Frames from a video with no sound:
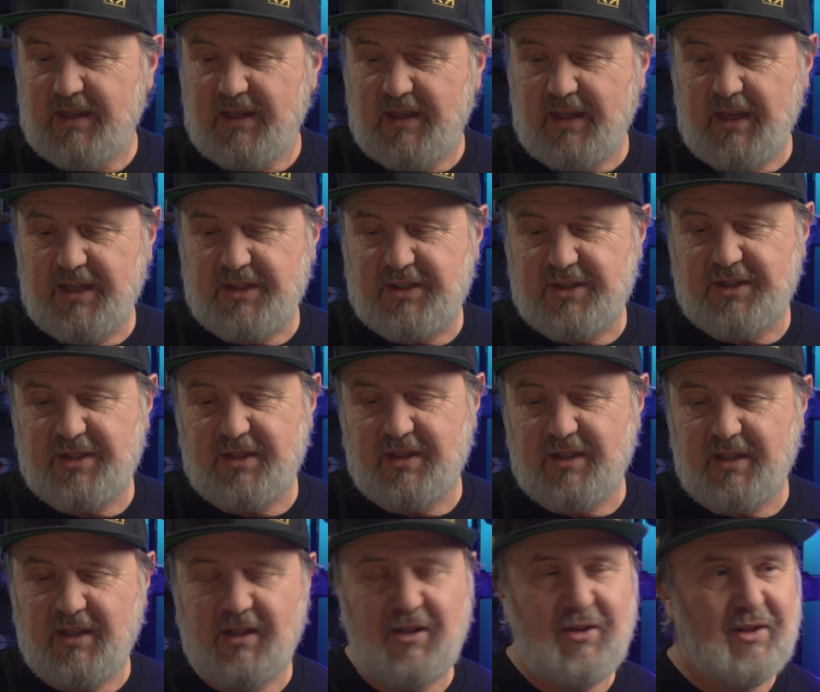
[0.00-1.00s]
It's
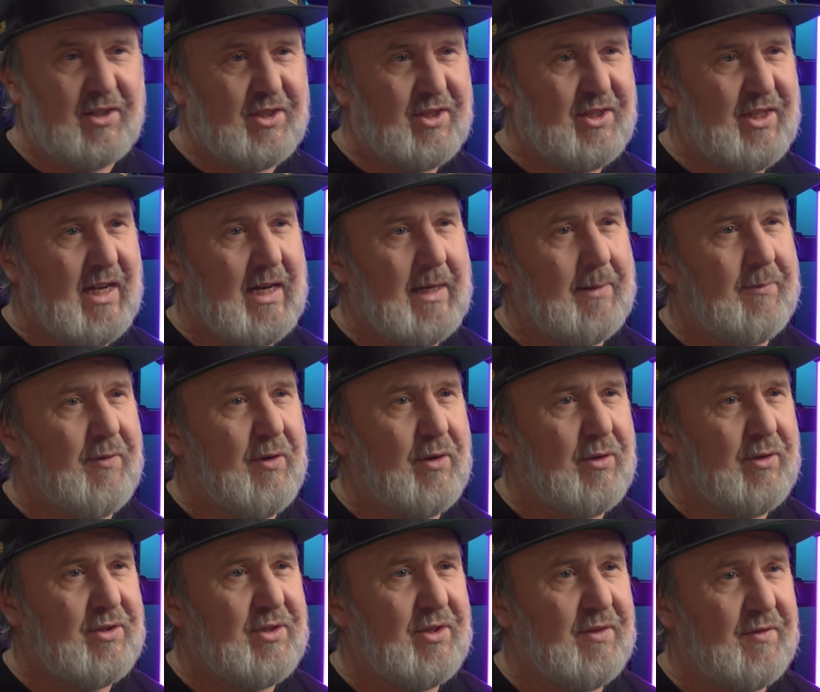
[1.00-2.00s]
got a startup
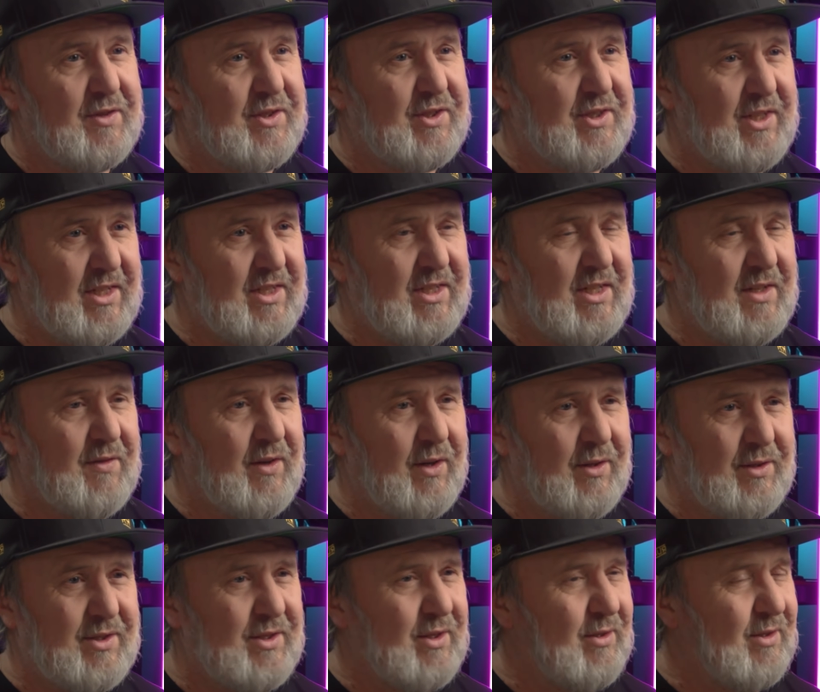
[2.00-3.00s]
voltage of 60
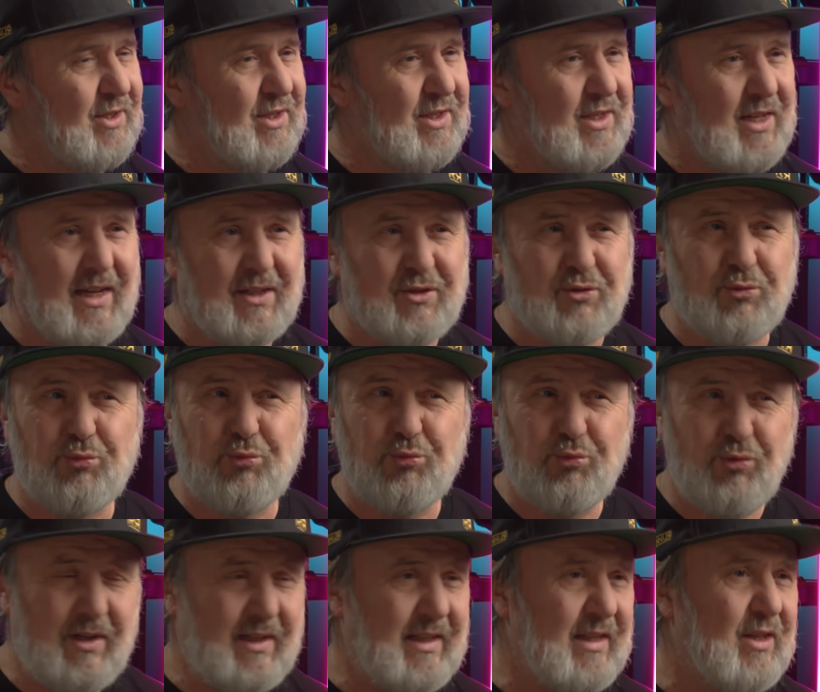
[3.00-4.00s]
volts, so it starts
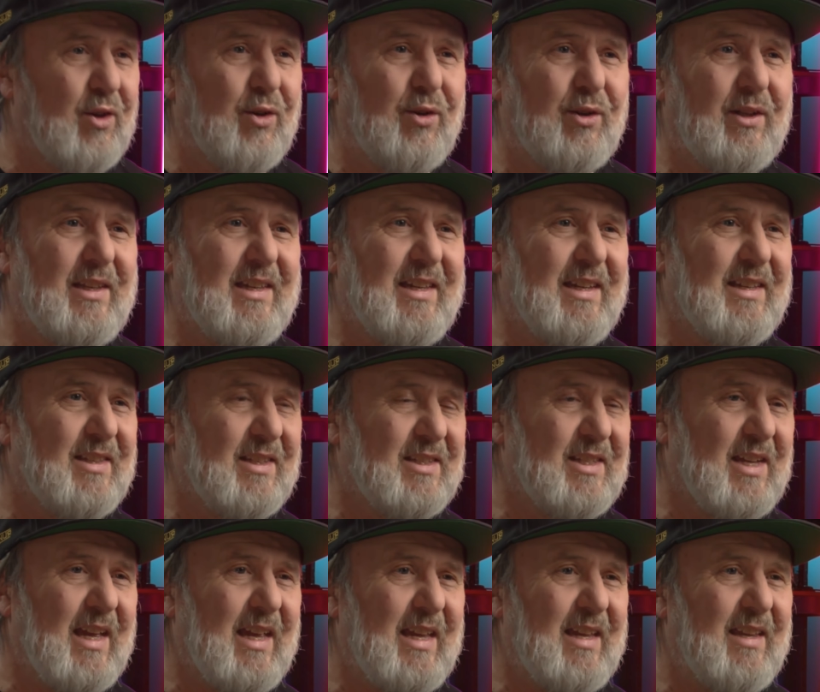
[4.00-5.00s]
really early in the
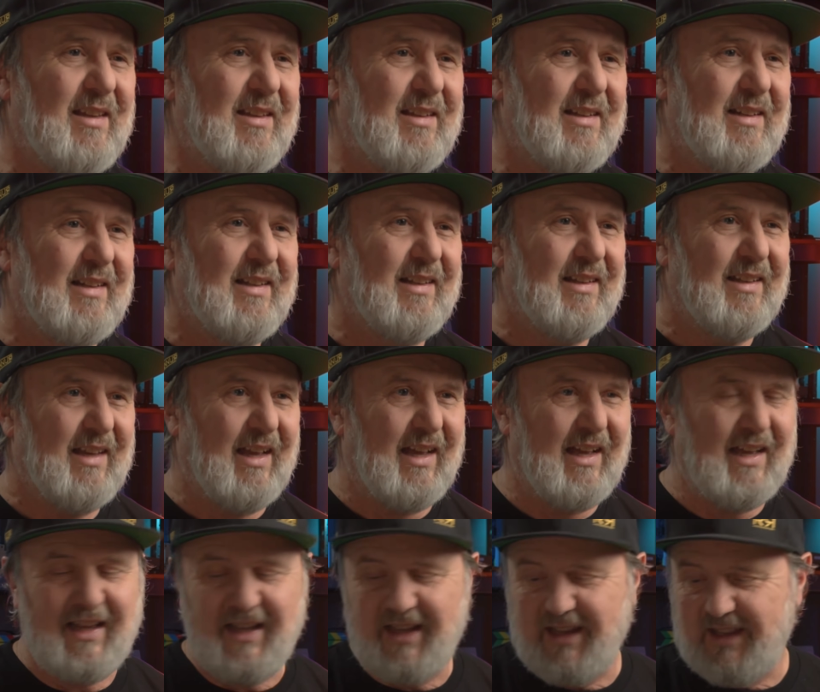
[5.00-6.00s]
day.
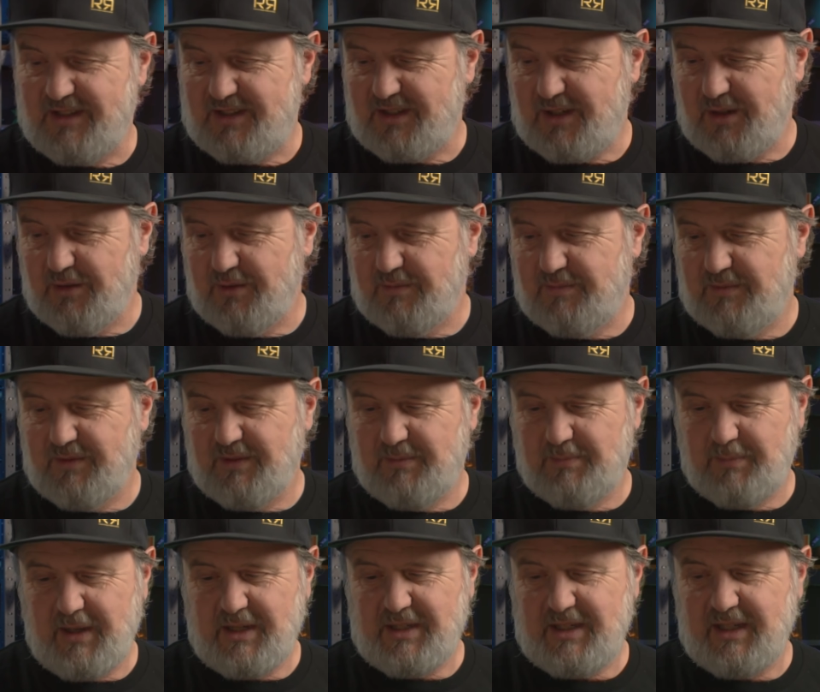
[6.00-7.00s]
So
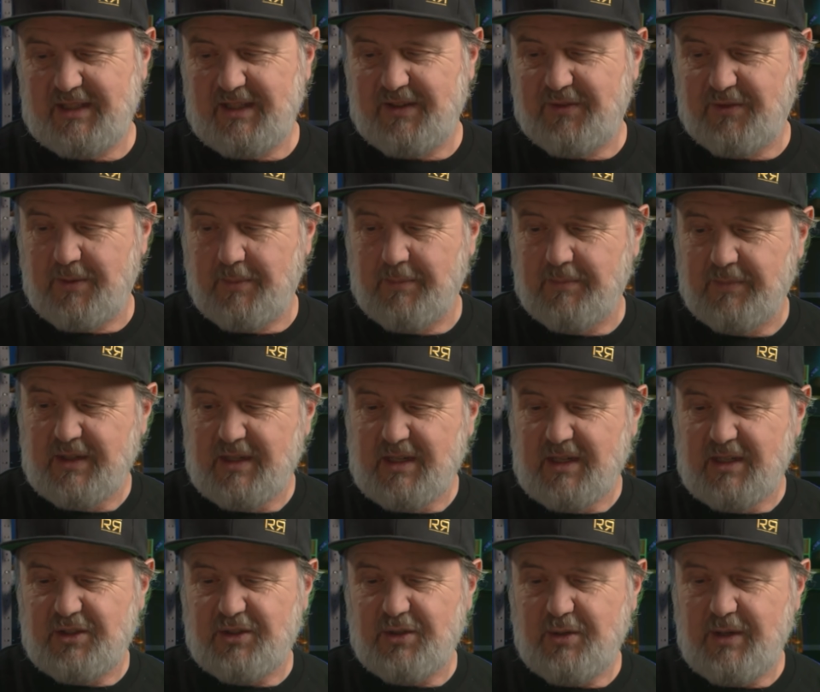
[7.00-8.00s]
basically from
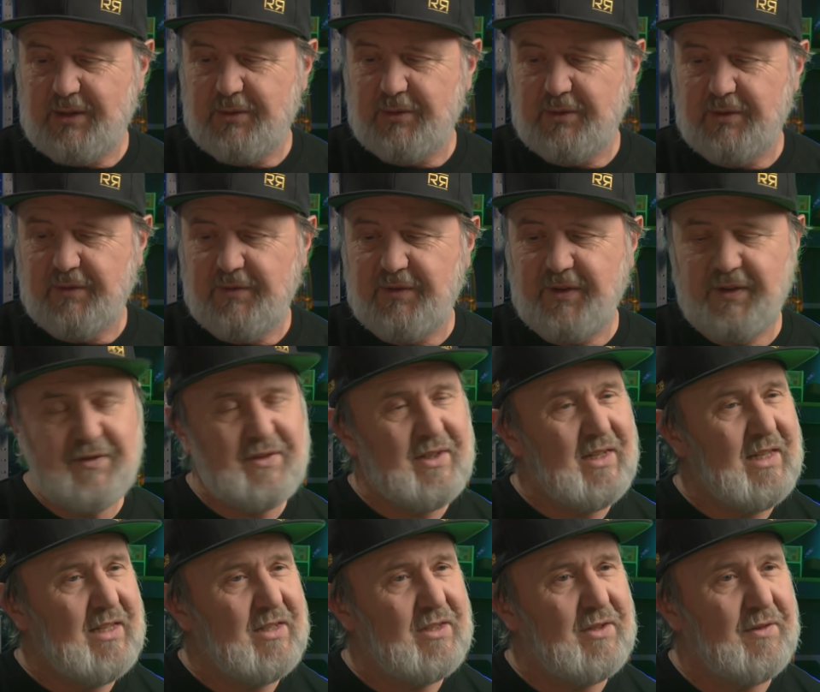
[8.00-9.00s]

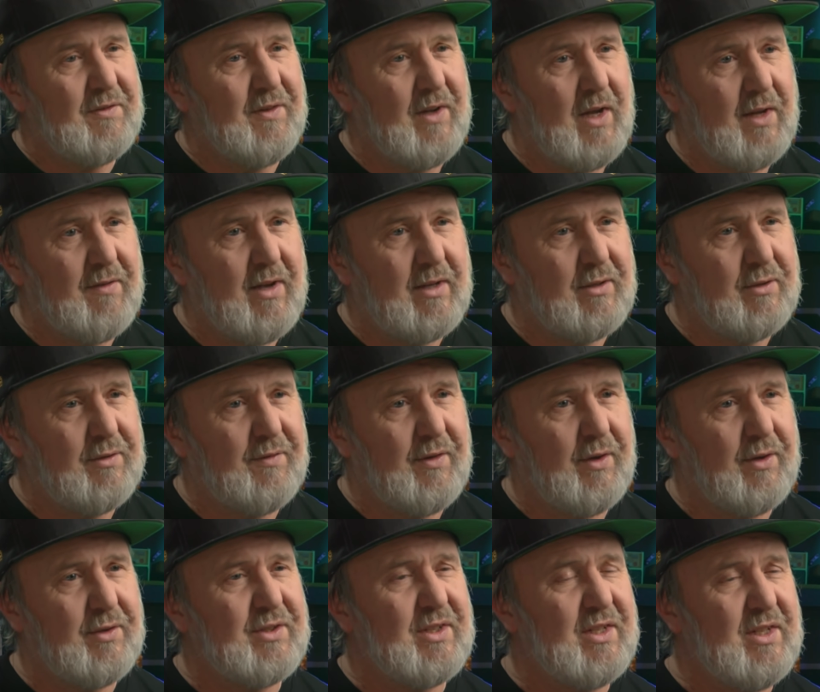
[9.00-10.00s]
215 to 500
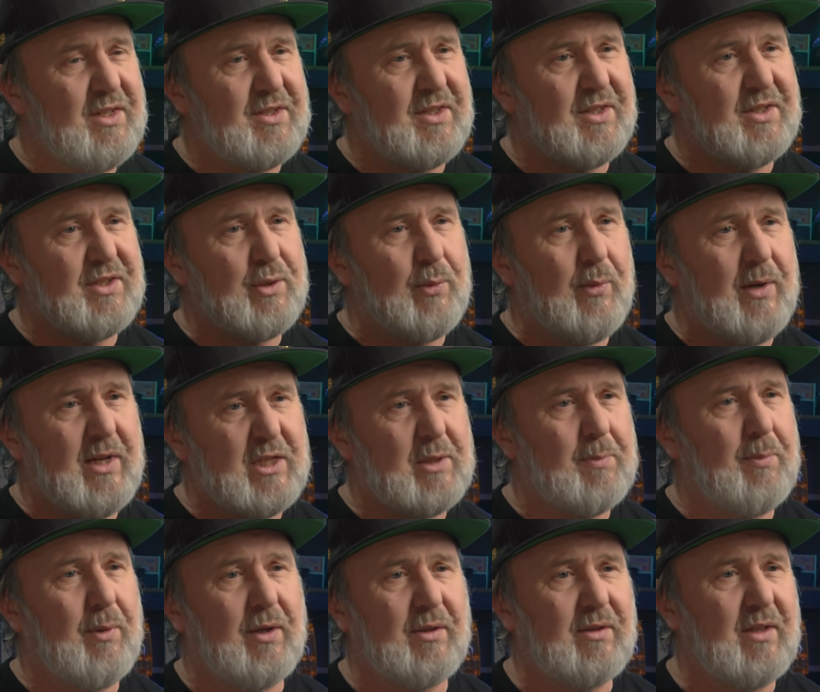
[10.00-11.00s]
volts is the sweet
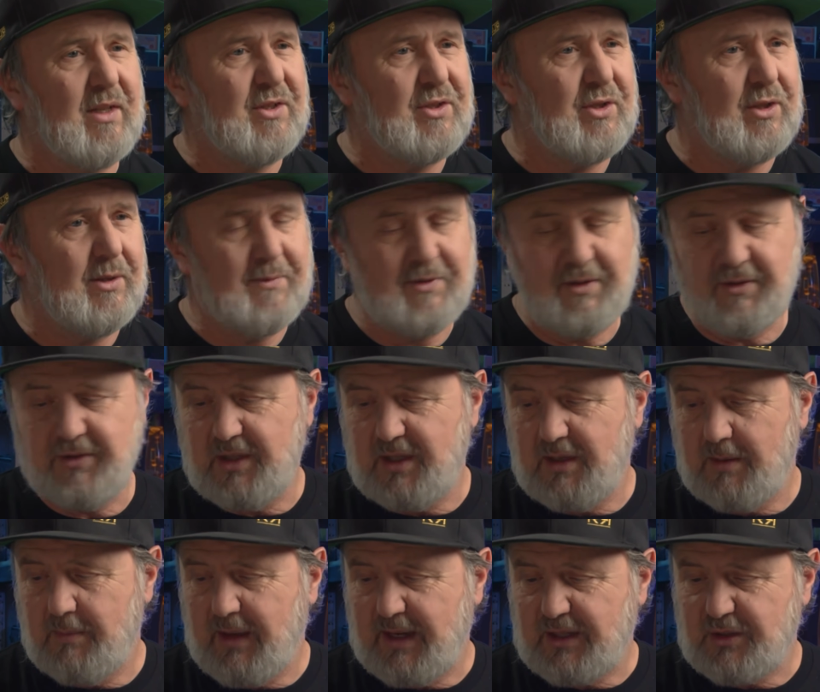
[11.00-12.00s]
spot in terms of
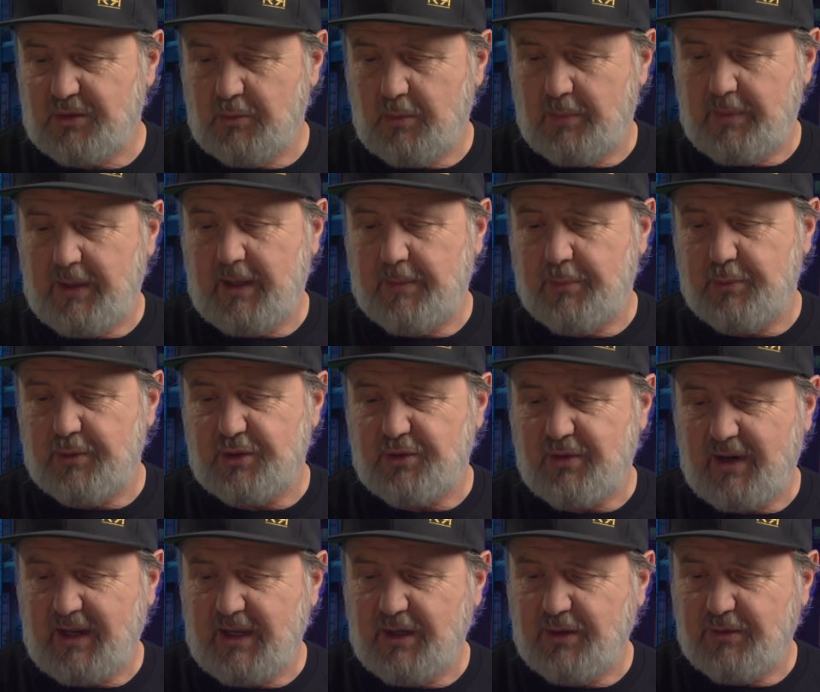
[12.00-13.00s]
the maximum power point
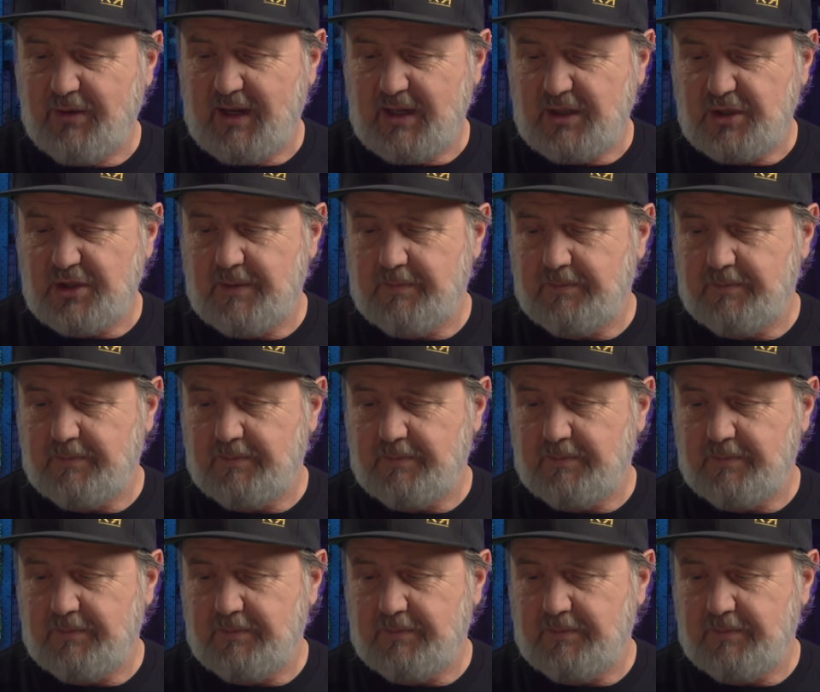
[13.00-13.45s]
tracking range.